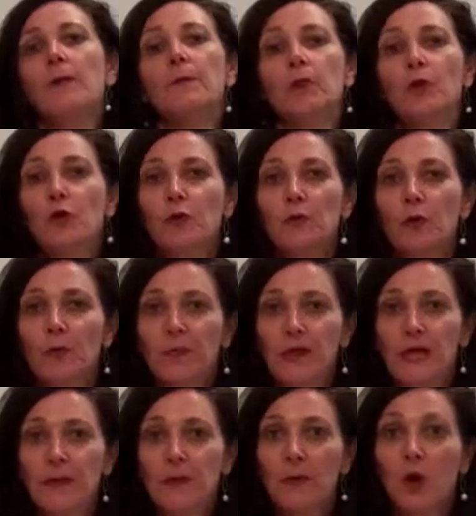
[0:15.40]
more and more
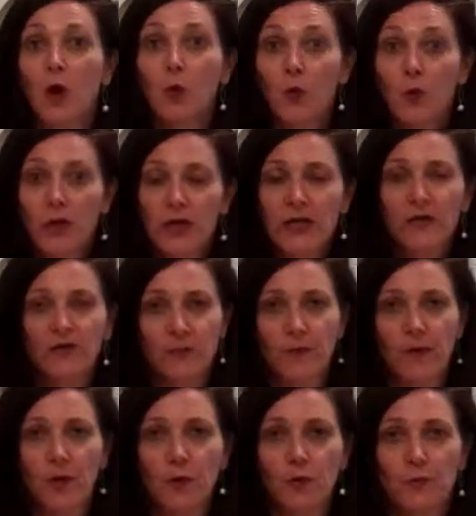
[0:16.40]
people are working from
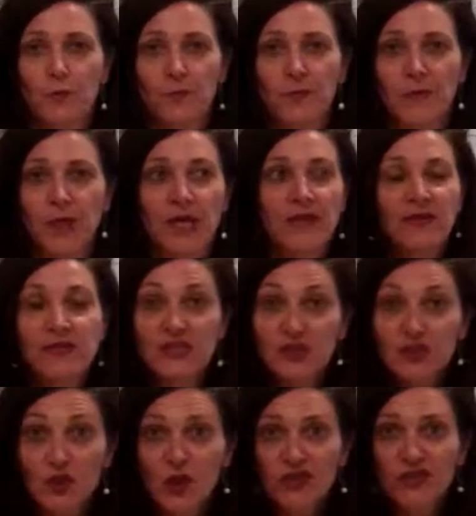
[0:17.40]
home. They're
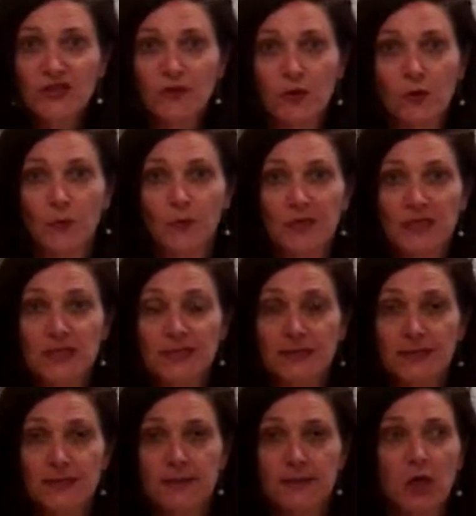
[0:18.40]
starting their own
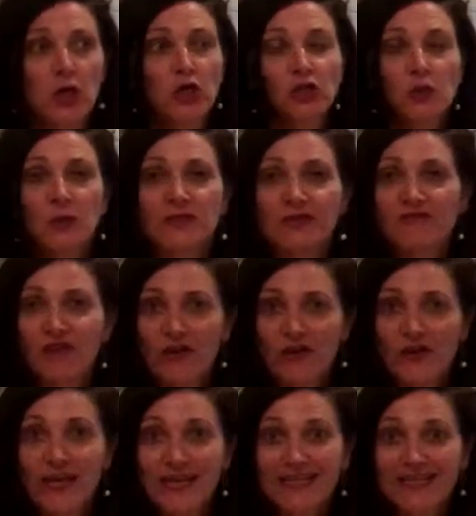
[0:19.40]
businesses, so it's a
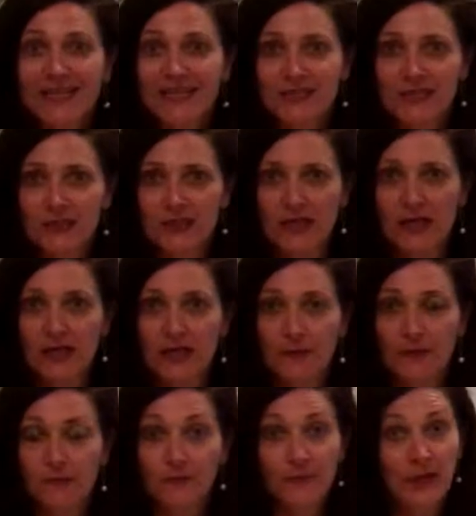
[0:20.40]
very exciting
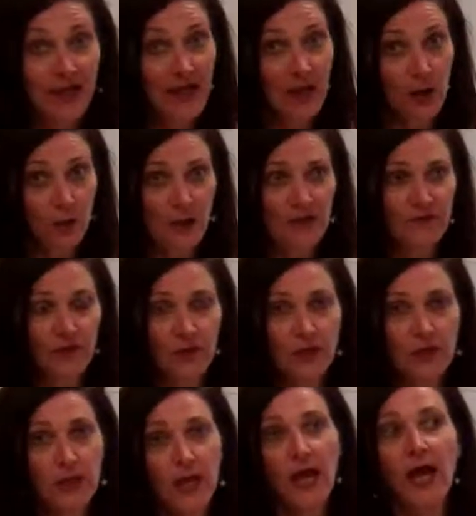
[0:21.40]
time. However,
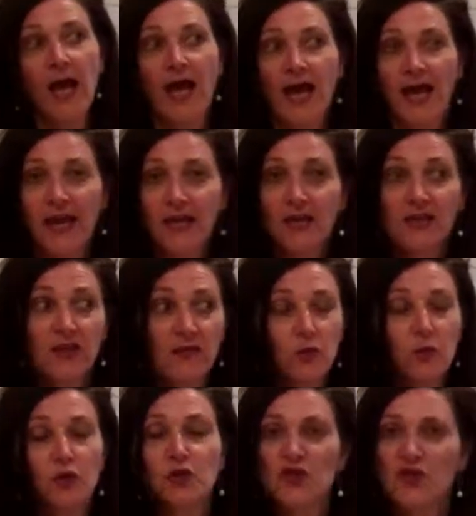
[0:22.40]
I can give
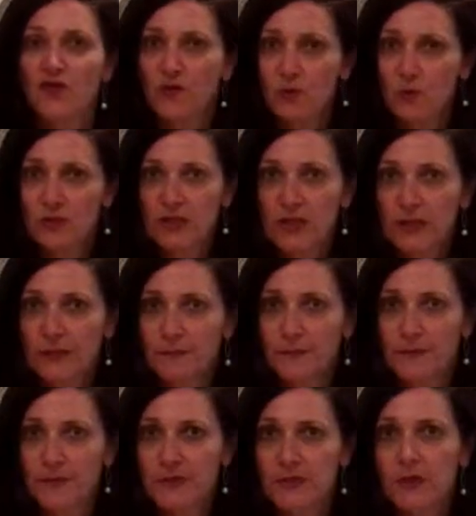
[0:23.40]
you just a few
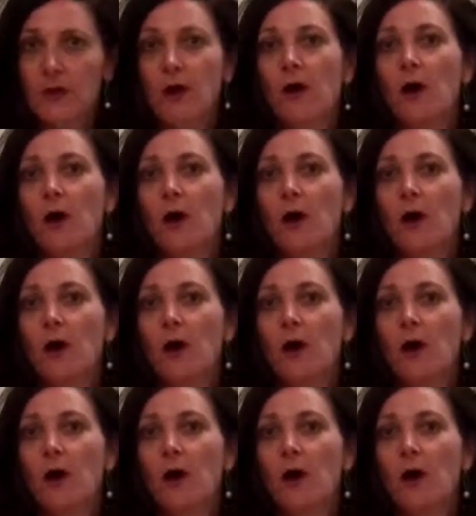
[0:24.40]
tips